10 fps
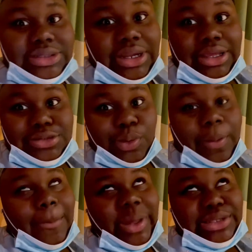today is
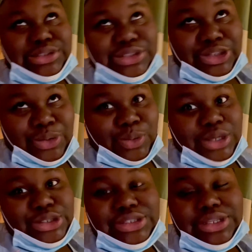going by so
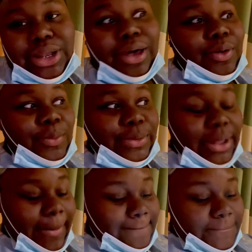slow.
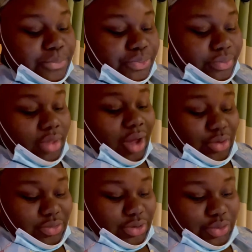Like I
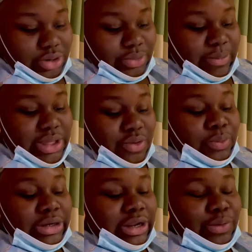will record while we on
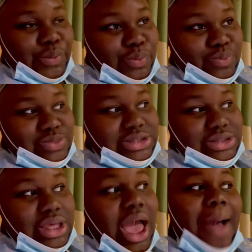one of the rooms.
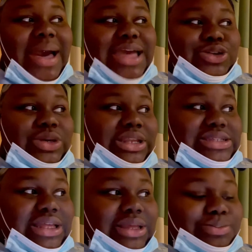I might do it
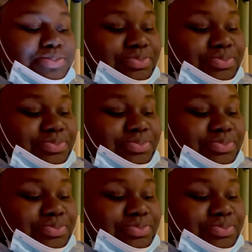next time.